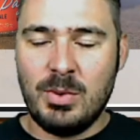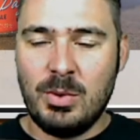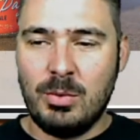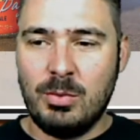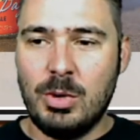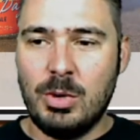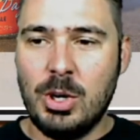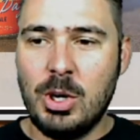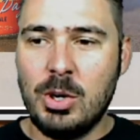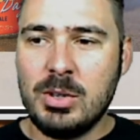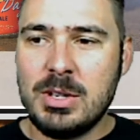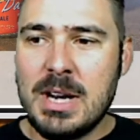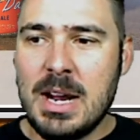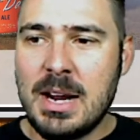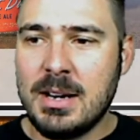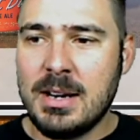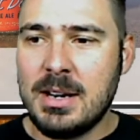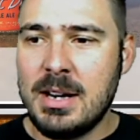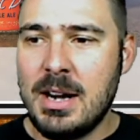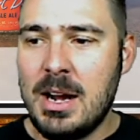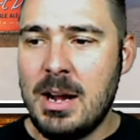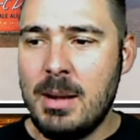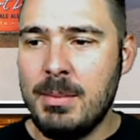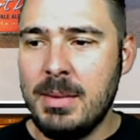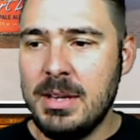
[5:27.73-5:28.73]

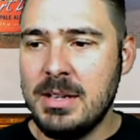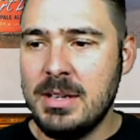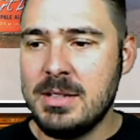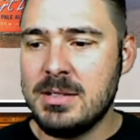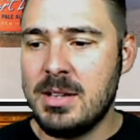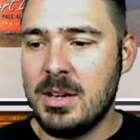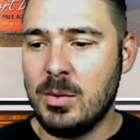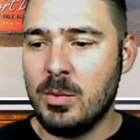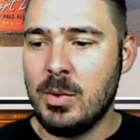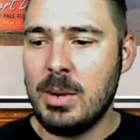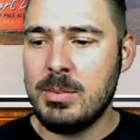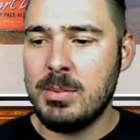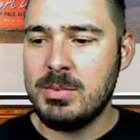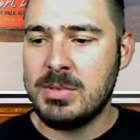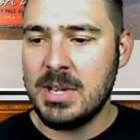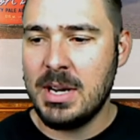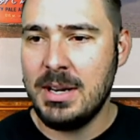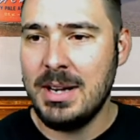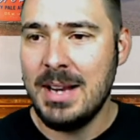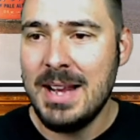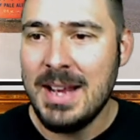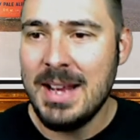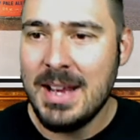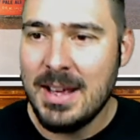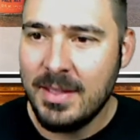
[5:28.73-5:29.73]
Rogue.com is their
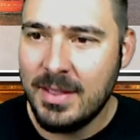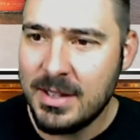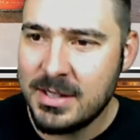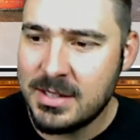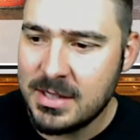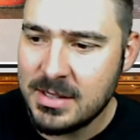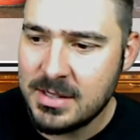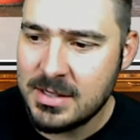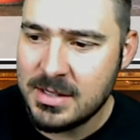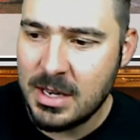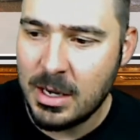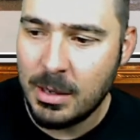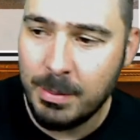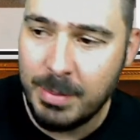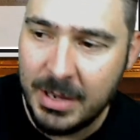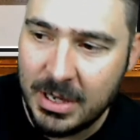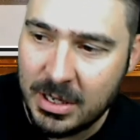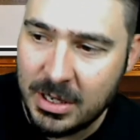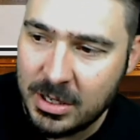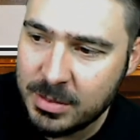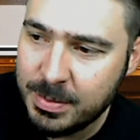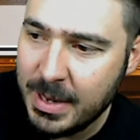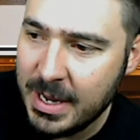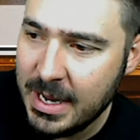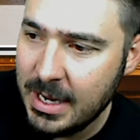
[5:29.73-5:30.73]
website. This is their
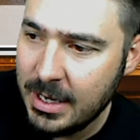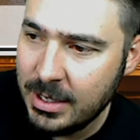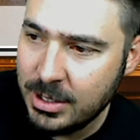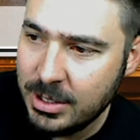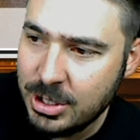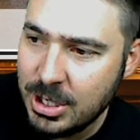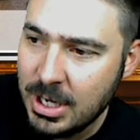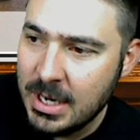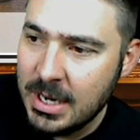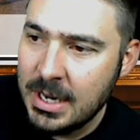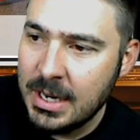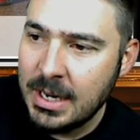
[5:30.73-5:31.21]
beer page.